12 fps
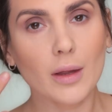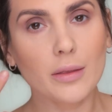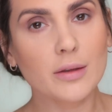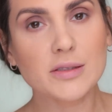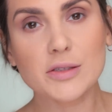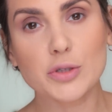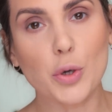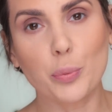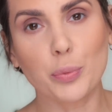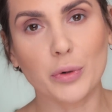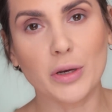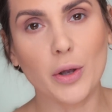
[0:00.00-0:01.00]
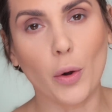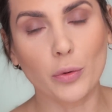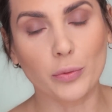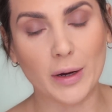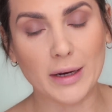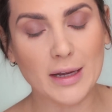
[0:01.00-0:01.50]
This is so pretty
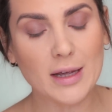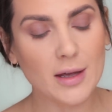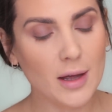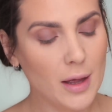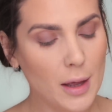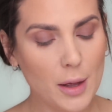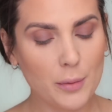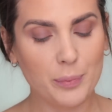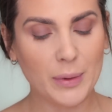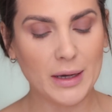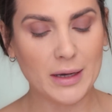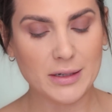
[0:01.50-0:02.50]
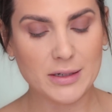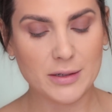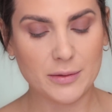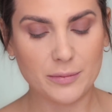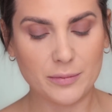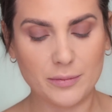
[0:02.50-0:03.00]
already, but
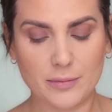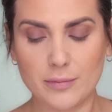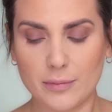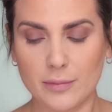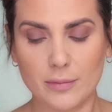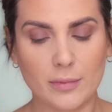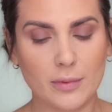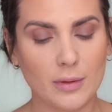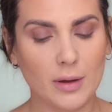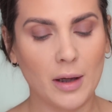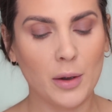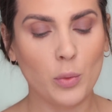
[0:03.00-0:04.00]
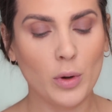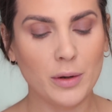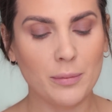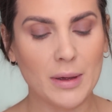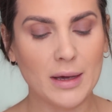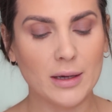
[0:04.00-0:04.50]
I want
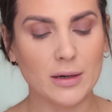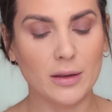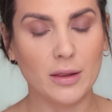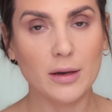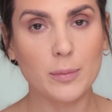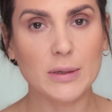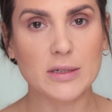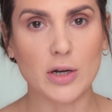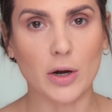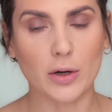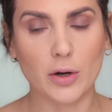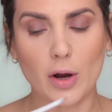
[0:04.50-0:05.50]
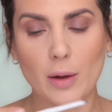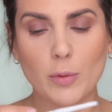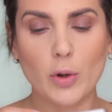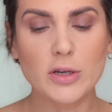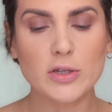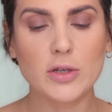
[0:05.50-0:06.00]
to make it a little bit darker. I'm
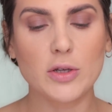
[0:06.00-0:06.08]
going to